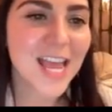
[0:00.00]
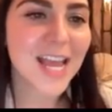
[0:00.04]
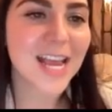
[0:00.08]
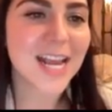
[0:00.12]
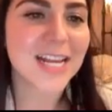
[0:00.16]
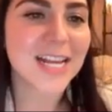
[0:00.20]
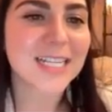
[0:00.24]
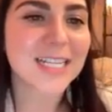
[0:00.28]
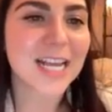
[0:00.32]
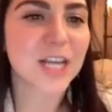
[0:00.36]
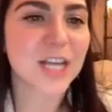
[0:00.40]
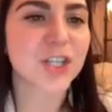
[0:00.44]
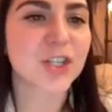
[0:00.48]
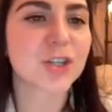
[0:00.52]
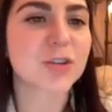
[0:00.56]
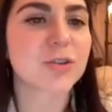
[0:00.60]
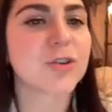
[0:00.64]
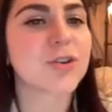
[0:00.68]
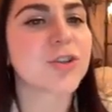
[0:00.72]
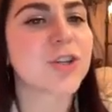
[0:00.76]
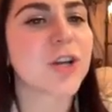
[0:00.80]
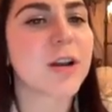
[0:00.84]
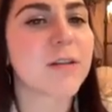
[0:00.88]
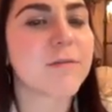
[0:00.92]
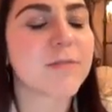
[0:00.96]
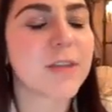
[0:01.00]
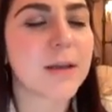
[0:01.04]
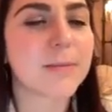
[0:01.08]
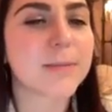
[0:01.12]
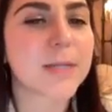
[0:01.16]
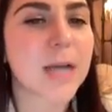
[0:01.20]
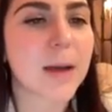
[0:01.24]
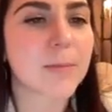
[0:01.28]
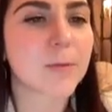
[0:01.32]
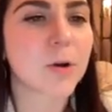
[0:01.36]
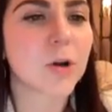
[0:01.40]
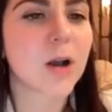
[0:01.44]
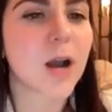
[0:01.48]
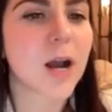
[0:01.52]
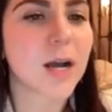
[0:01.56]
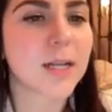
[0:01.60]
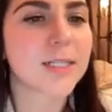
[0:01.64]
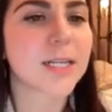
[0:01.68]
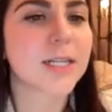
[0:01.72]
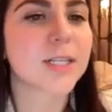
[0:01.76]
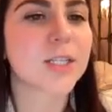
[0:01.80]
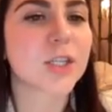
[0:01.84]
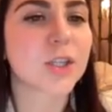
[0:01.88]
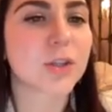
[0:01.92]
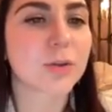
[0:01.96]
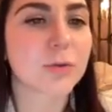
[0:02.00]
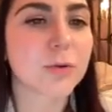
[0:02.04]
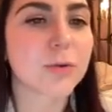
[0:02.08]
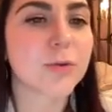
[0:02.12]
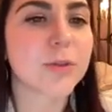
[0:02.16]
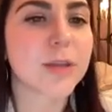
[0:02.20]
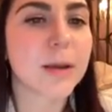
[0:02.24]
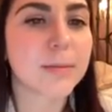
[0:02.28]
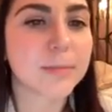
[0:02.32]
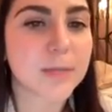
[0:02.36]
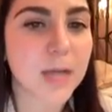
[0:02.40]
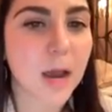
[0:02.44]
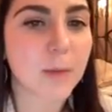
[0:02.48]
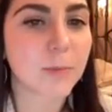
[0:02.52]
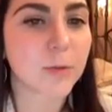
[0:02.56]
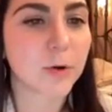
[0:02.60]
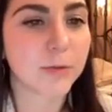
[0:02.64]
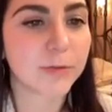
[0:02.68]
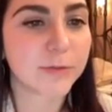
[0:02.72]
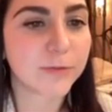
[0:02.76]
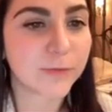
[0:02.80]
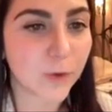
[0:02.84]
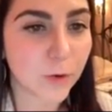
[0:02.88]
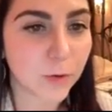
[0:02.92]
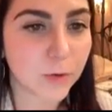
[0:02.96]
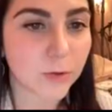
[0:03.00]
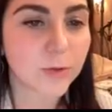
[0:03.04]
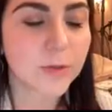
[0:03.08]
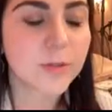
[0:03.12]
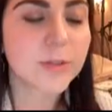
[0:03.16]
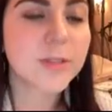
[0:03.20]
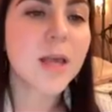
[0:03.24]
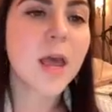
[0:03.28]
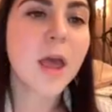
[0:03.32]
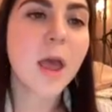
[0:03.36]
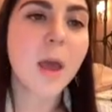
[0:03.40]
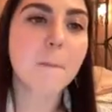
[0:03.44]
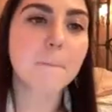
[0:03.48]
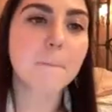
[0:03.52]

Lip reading: is extrusion of the abdominal contents through the abdominal folds,